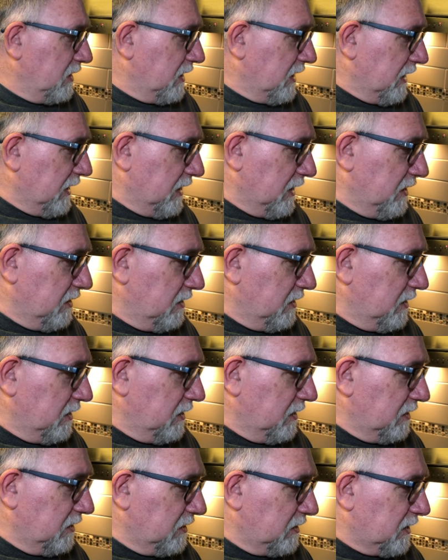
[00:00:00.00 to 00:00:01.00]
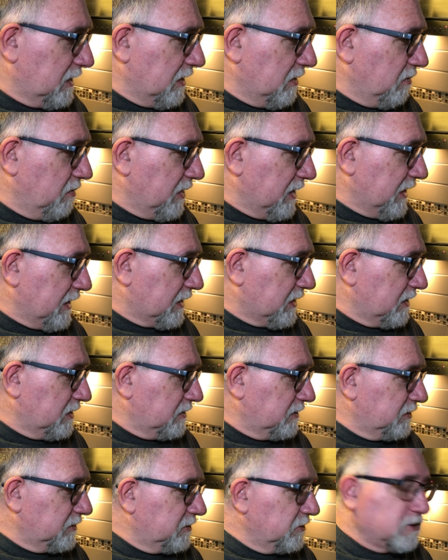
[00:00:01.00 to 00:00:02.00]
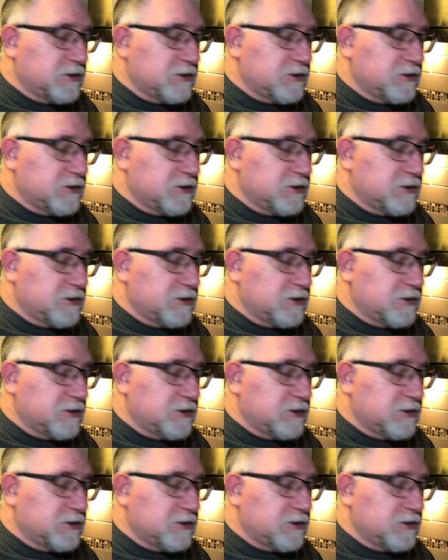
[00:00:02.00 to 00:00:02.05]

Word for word: and then come back and do